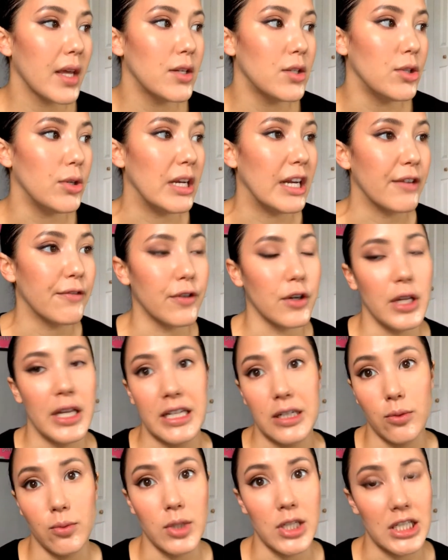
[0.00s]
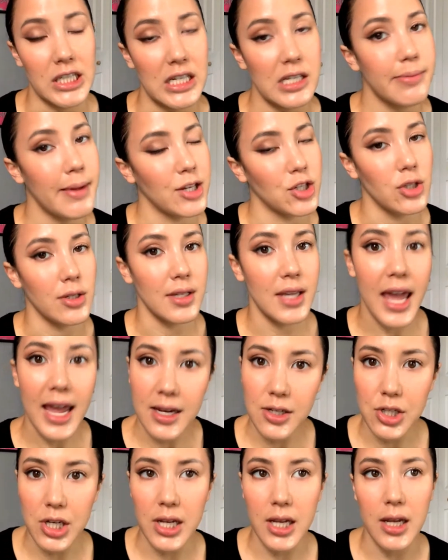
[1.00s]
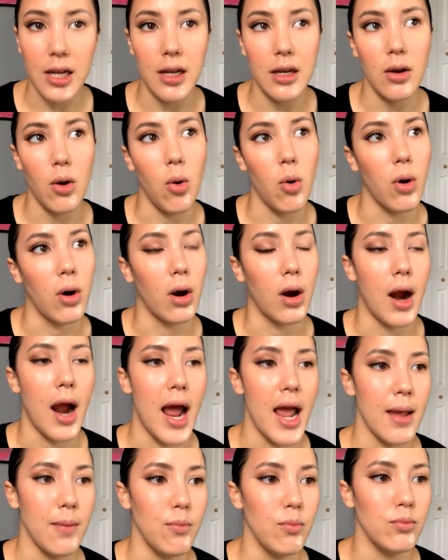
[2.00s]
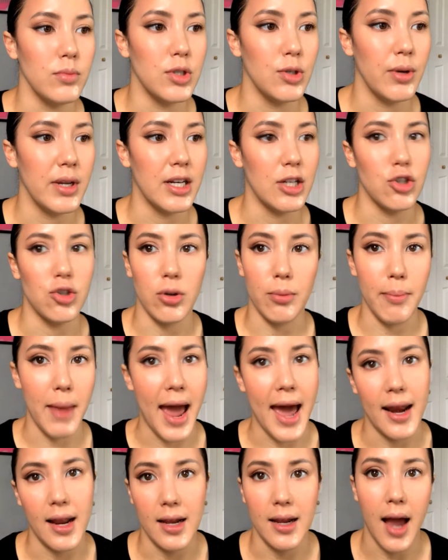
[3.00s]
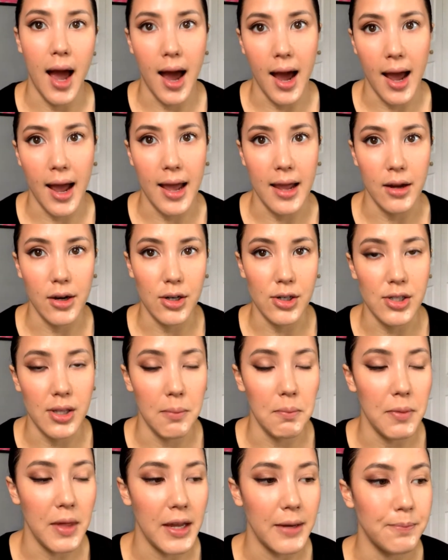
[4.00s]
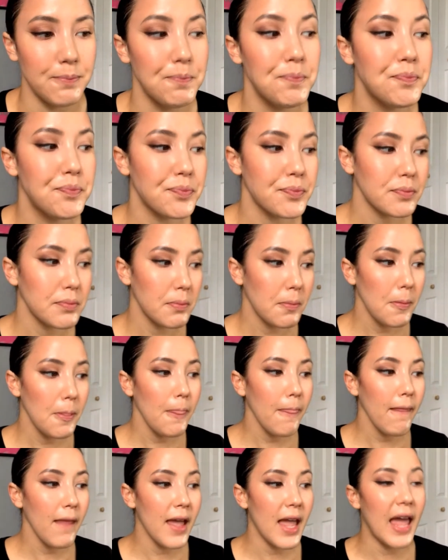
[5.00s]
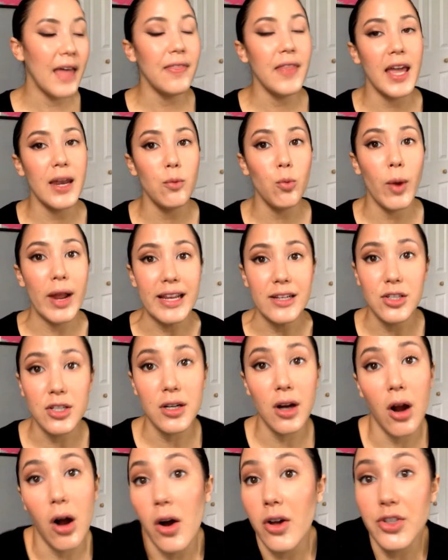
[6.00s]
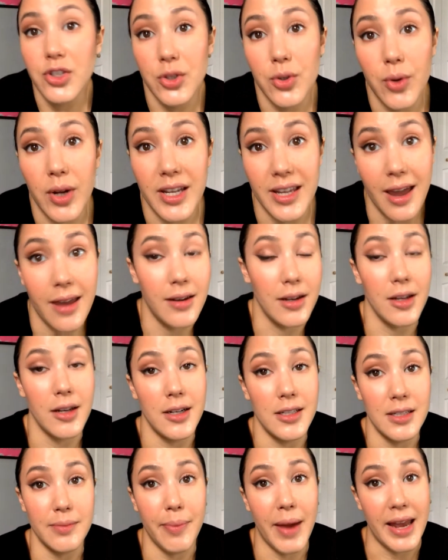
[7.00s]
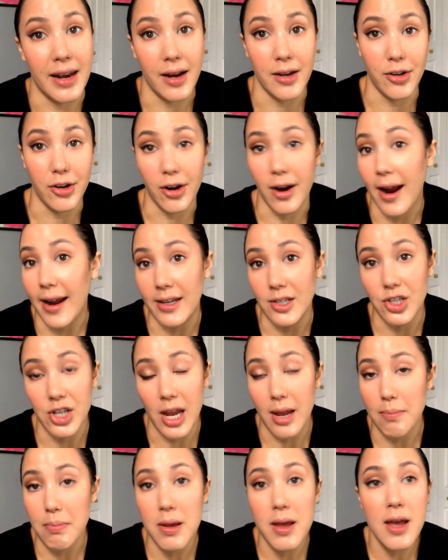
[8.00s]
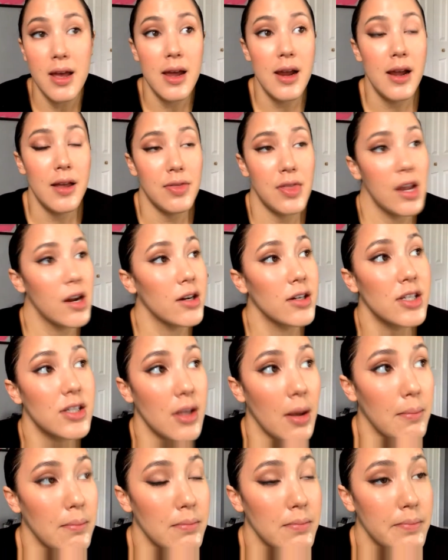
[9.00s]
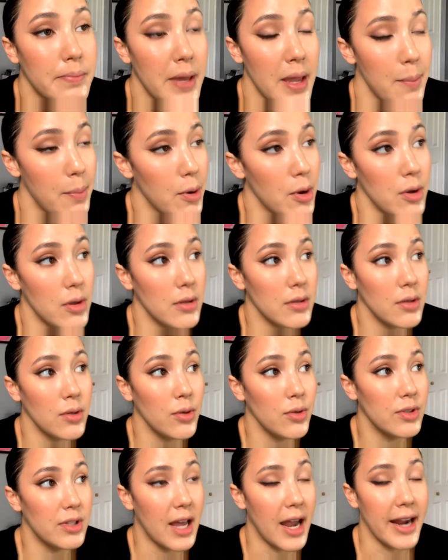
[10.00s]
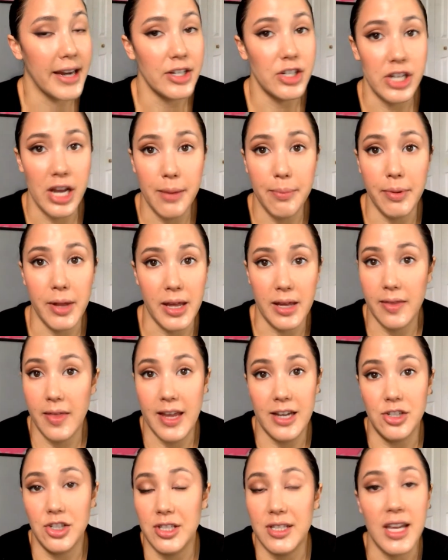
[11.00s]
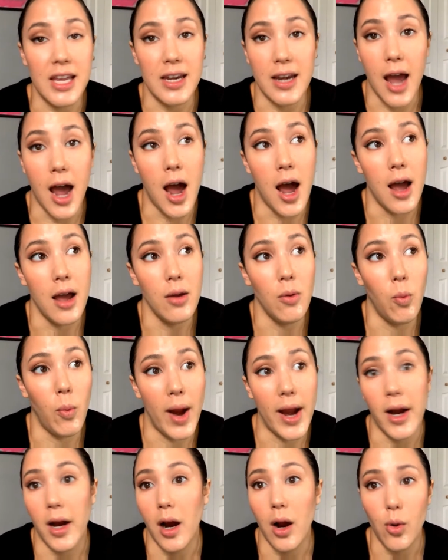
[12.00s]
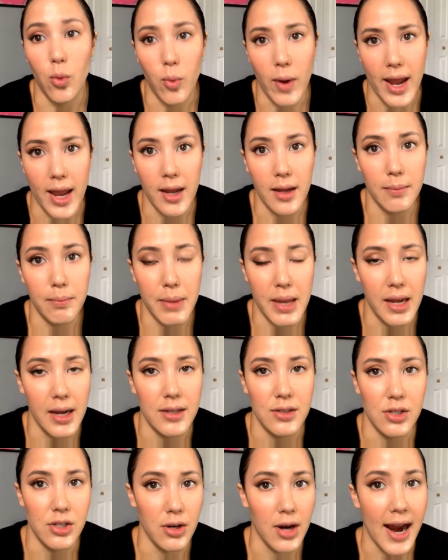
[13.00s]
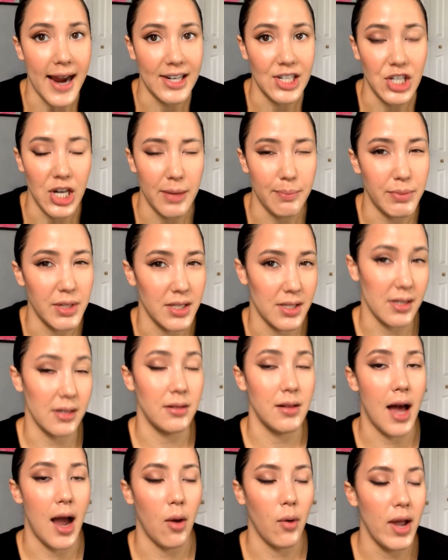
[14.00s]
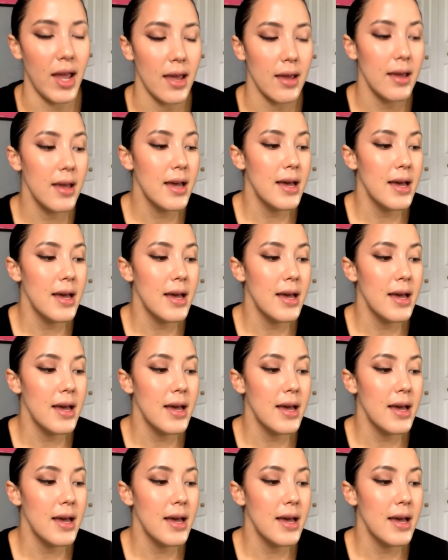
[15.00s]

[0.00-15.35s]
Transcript: doing it for like a really special occasion or I'm doing a dramatic eye or something. And then wings are also, again, going to depend on your eye shape. There are some people whose eye shape, like they just cannot wear a wing because their eye shape doesn't allow it.